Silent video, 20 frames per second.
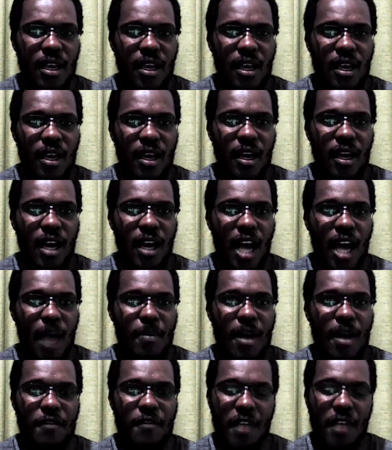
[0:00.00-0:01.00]

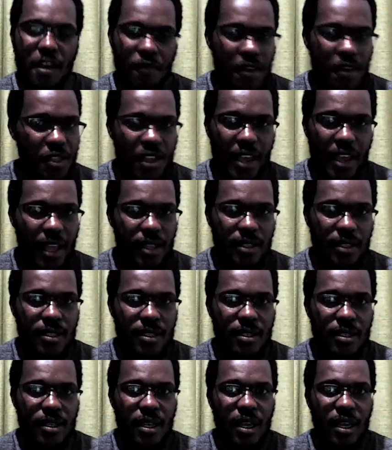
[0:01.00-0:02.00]
above everything else,
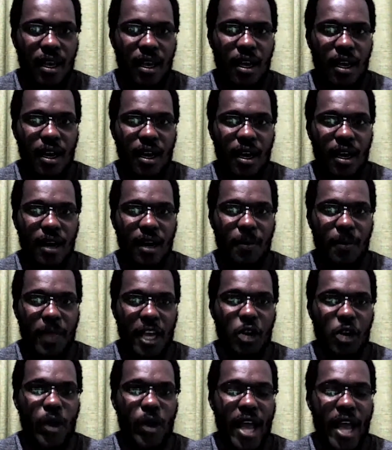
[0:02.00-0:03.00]
and
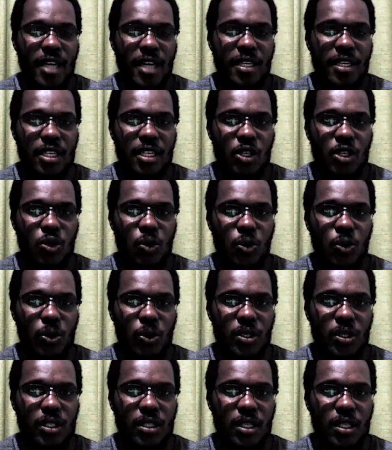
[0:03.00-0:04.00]
we had to
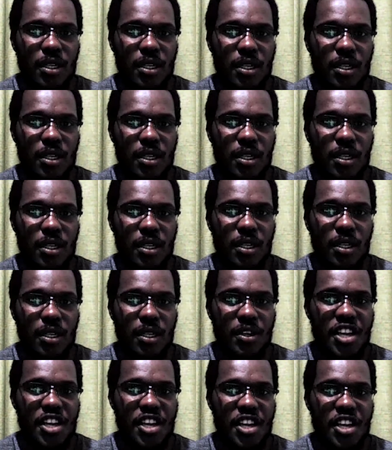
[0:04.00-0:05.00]

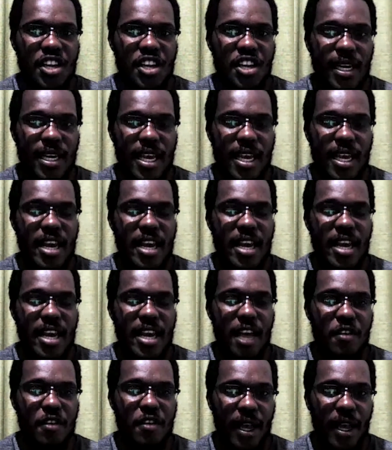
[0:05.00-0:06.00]
react uniquely in
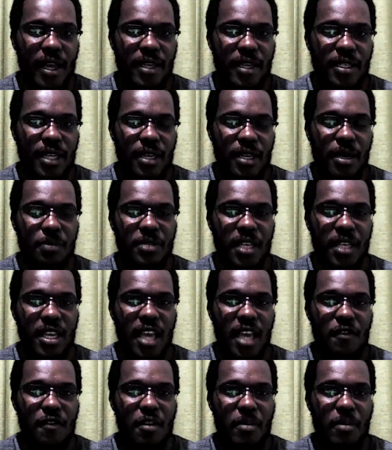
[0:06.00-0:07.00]
every market. And I'm
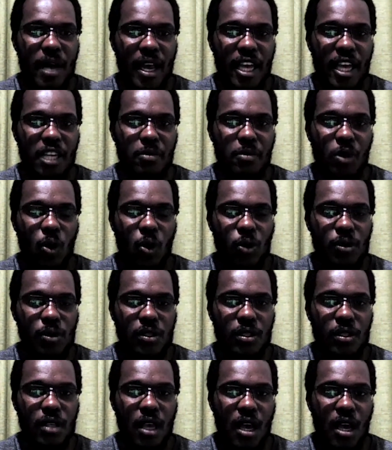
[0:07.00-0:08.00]
saying every market
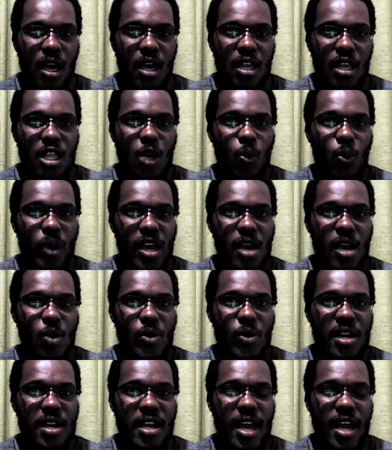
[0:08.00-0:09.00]
because the way we
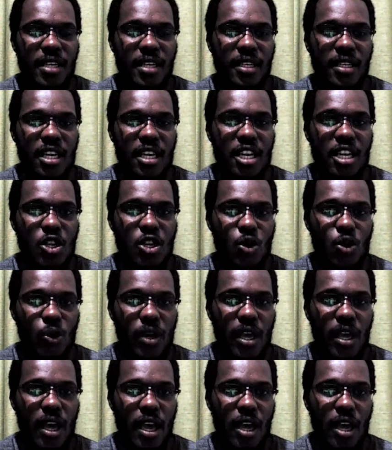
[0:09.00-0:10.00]
reacted in
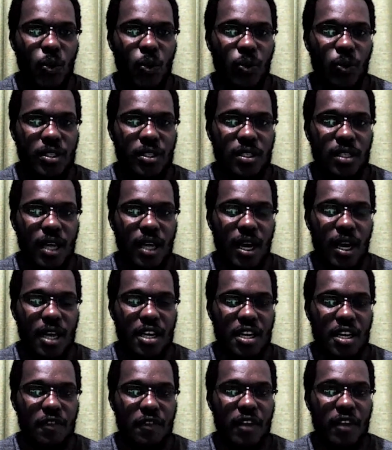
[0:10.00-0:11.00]
UK was
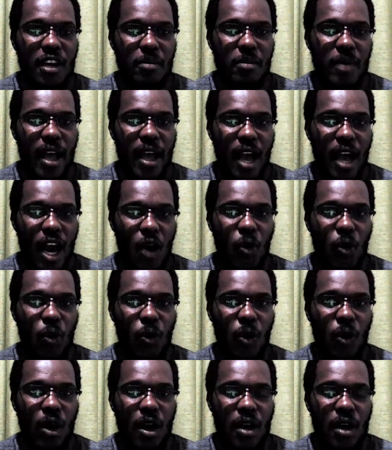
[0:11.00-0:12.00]
driven by how
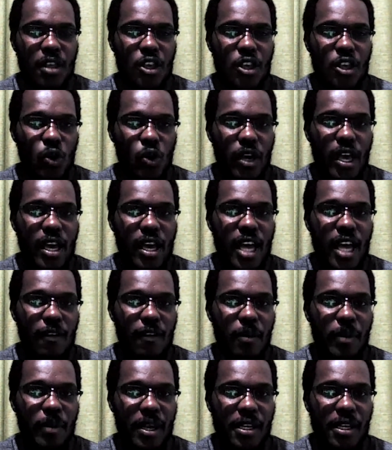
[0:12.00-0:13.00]
the UK
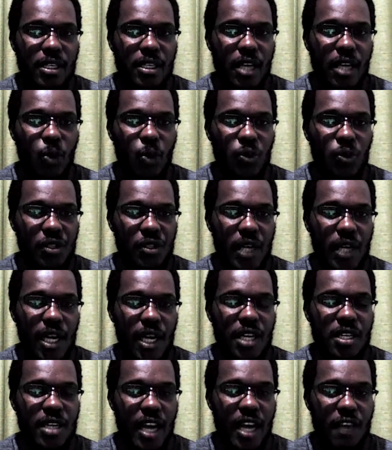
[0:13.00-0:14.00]
government was really
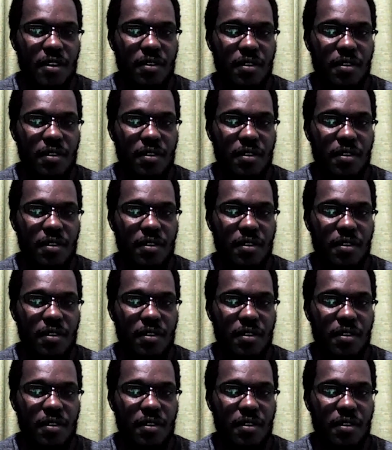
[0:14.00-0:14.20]
driving the